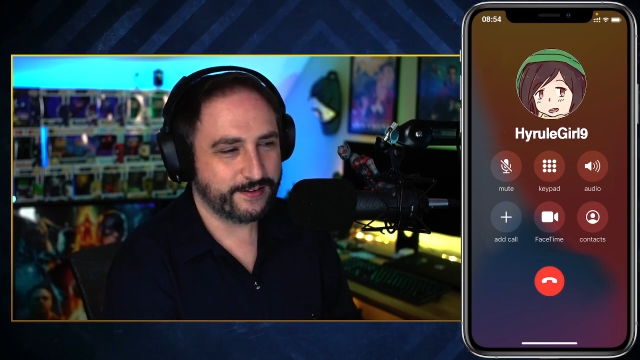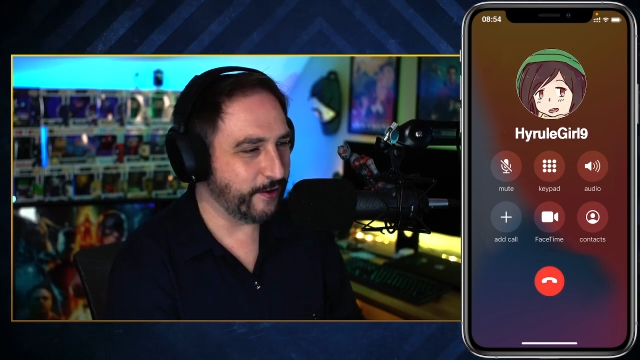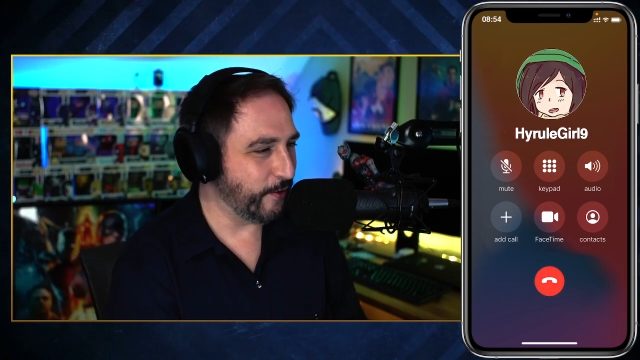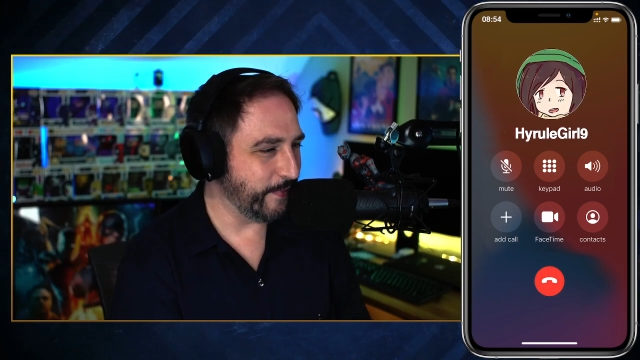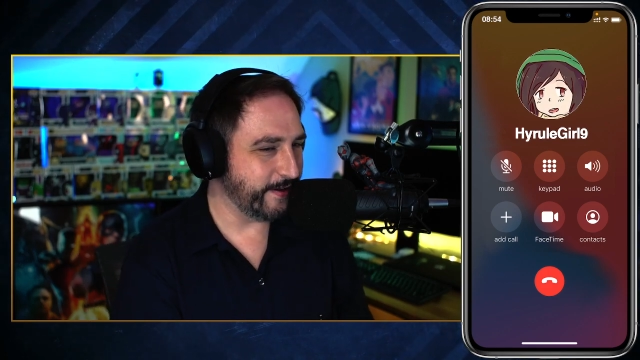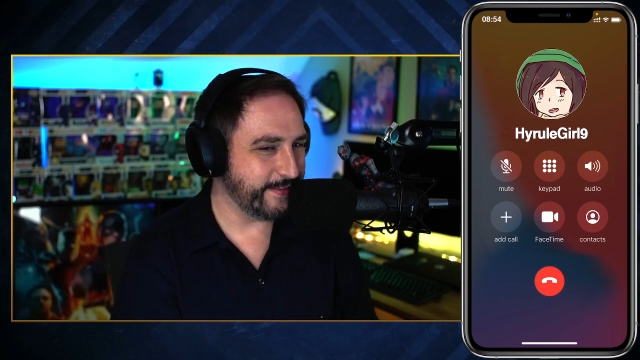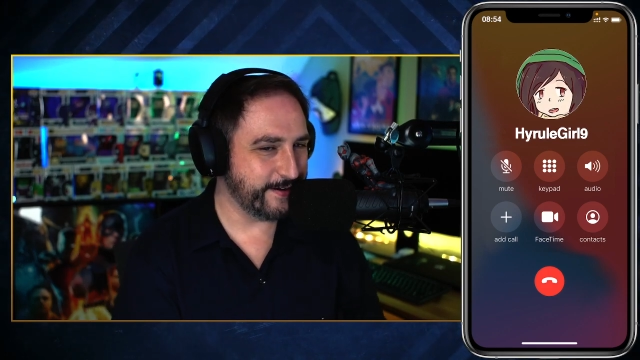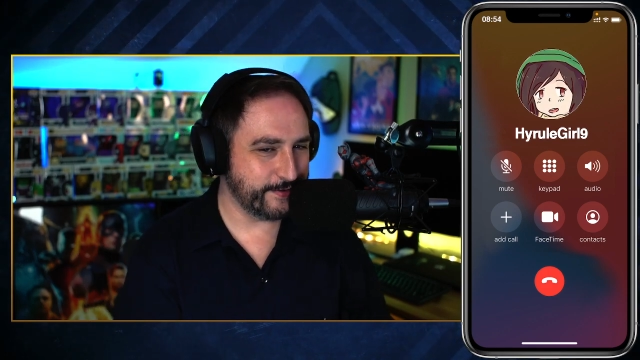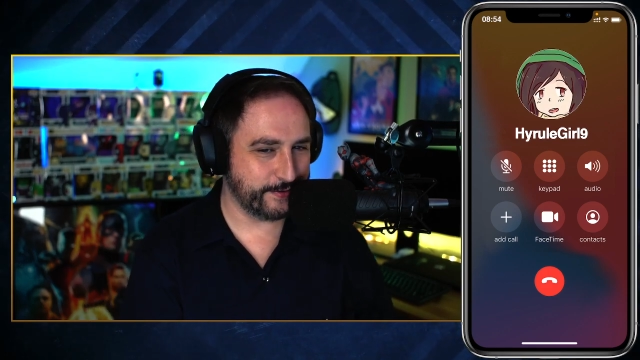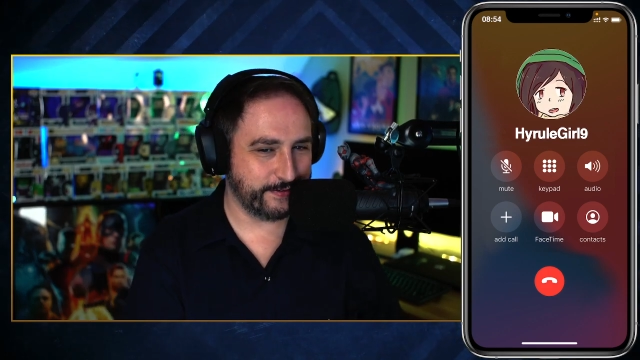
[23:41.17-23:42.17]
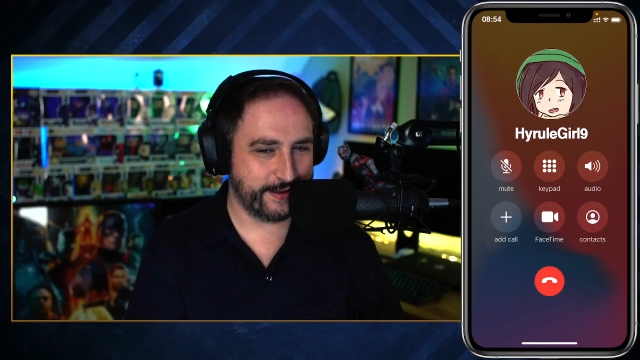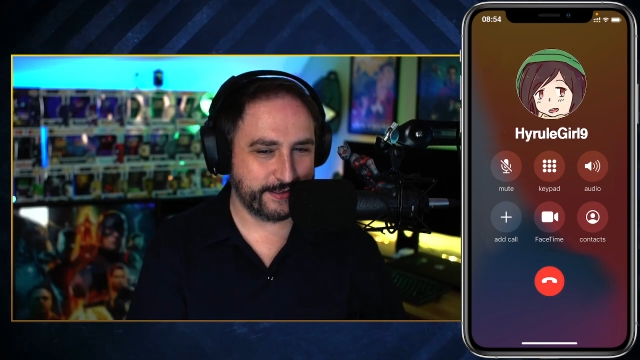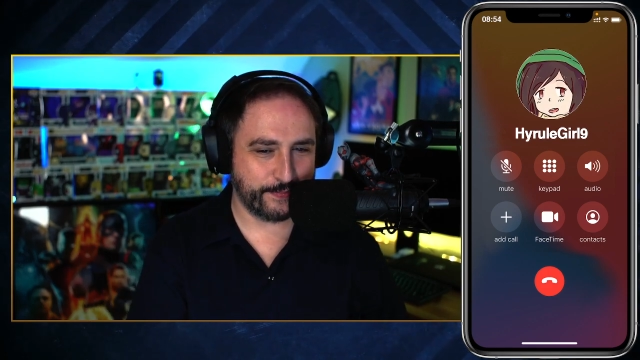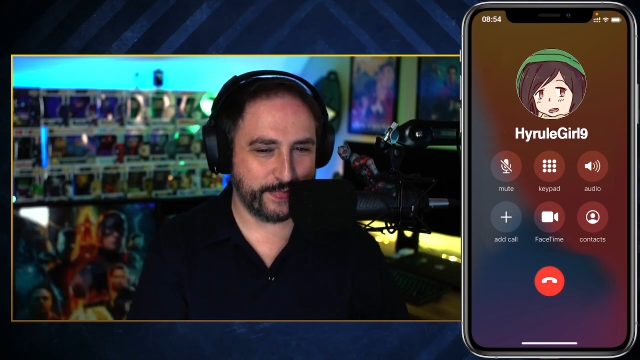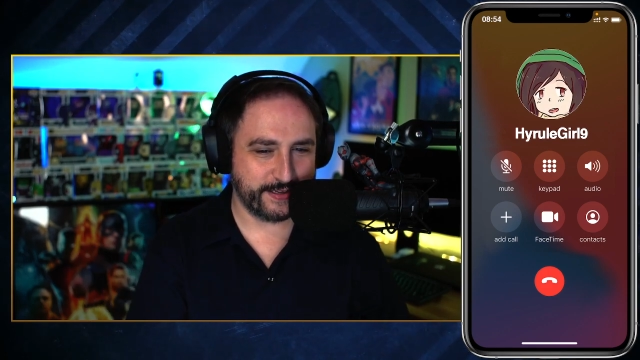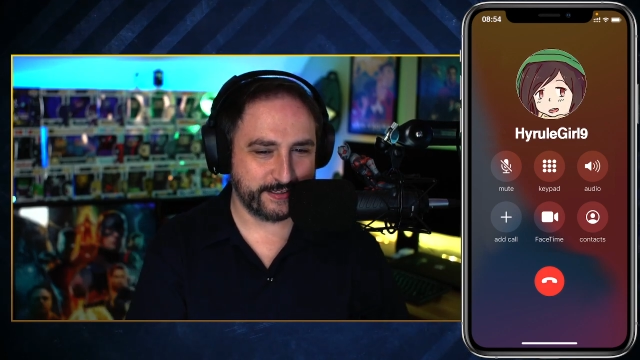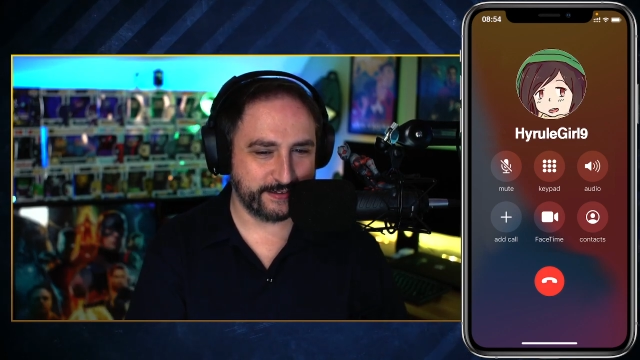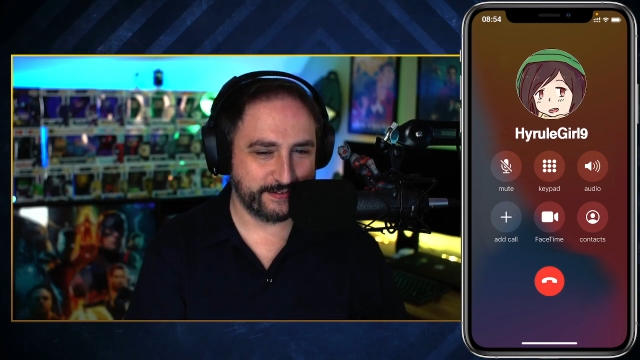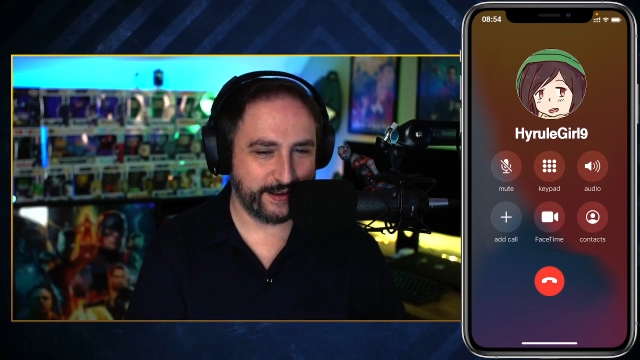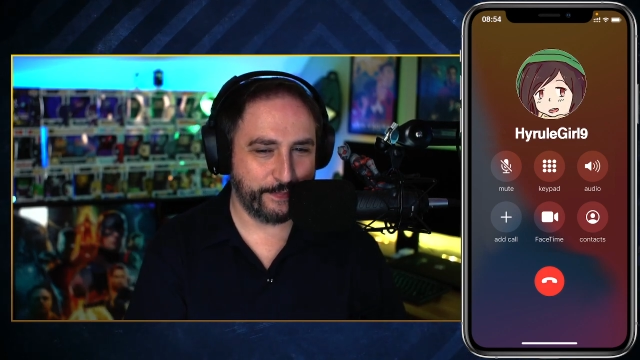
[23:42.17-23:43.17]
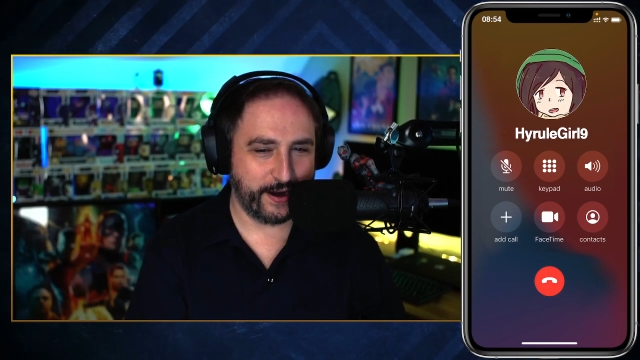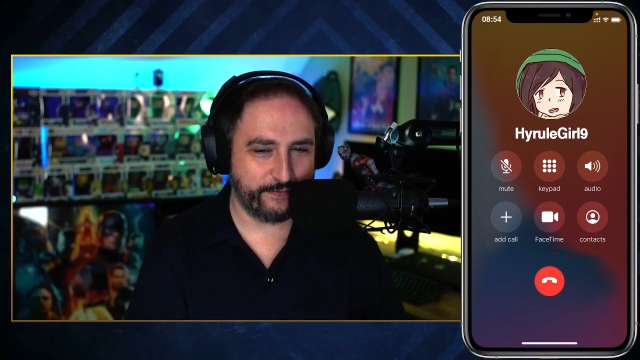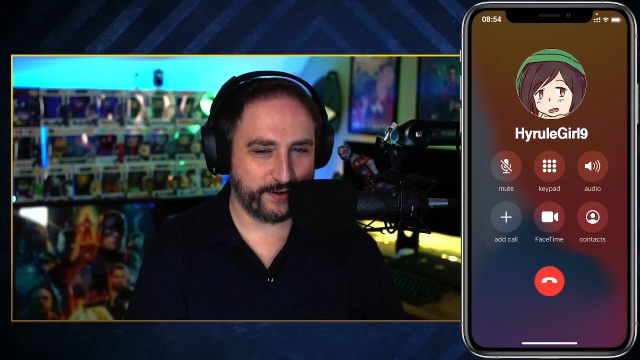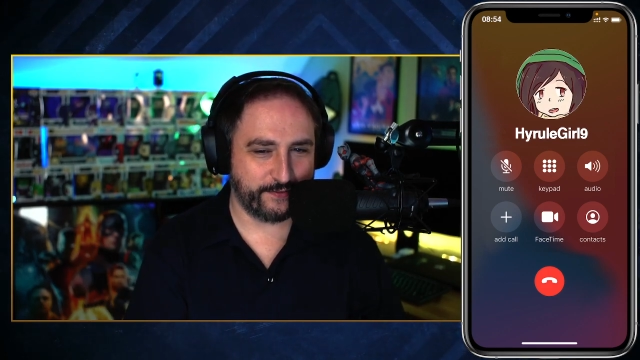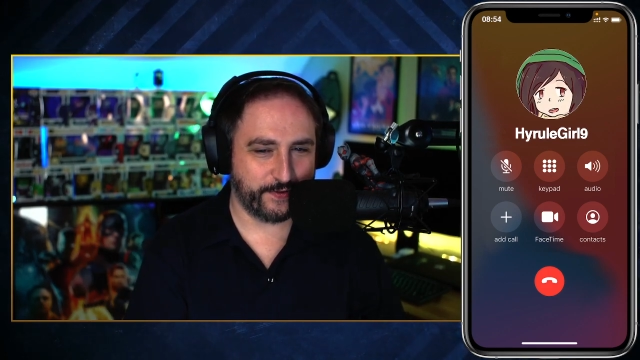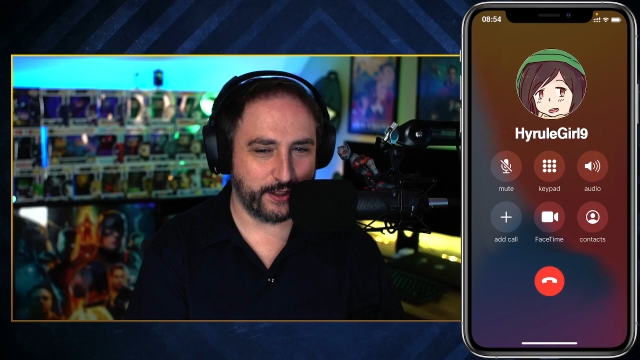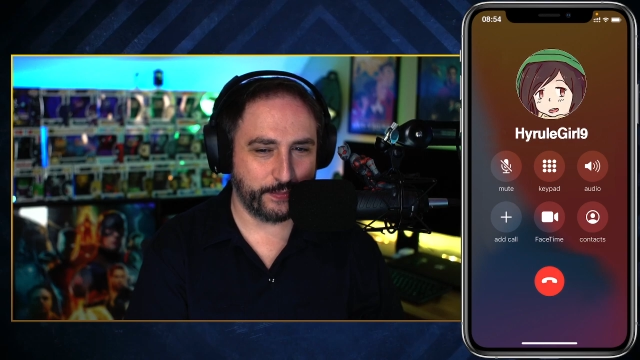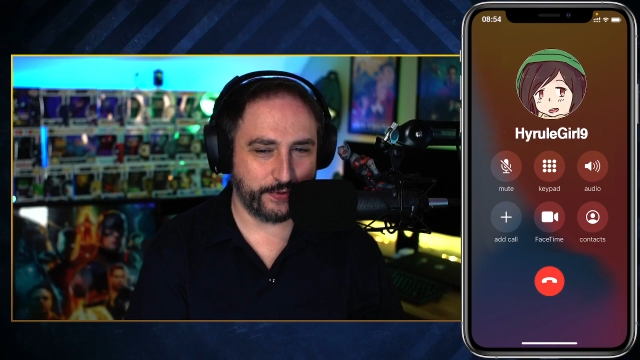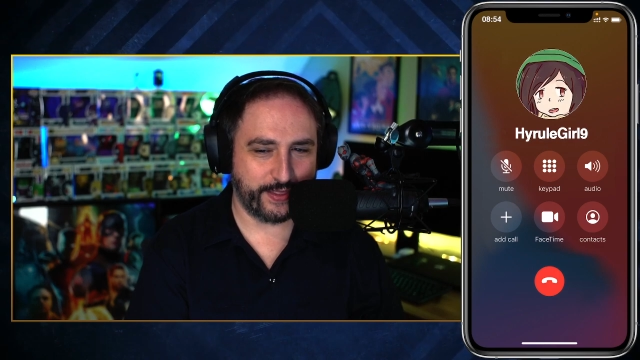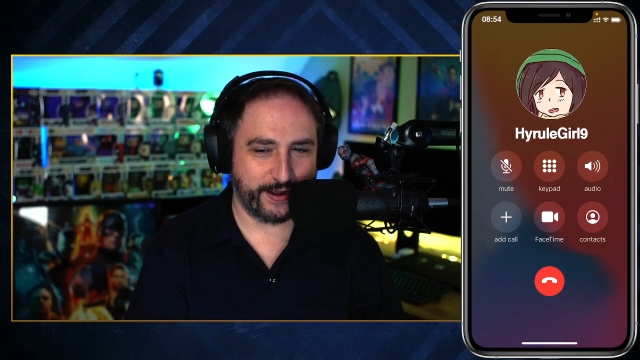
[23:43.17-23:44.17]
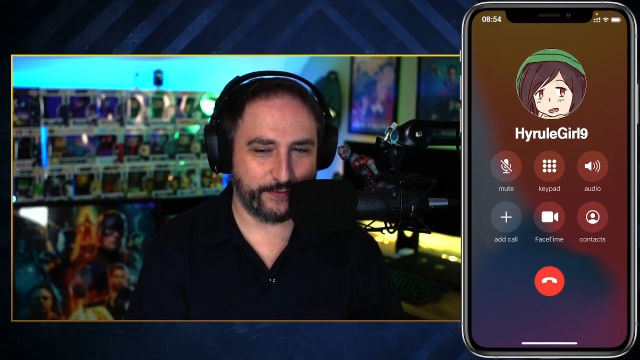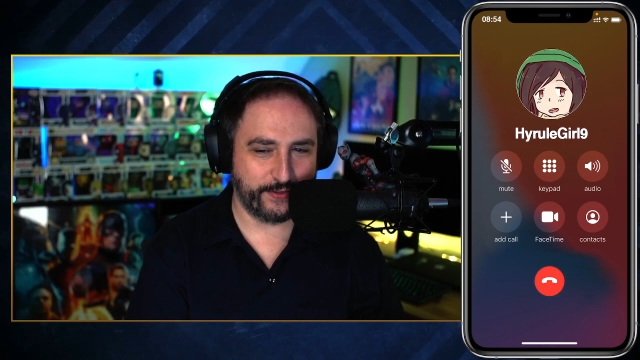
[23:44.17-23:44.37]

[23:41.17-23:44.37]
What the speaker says: Oh man, that was amazing. I'm not even gonna follow up with that one.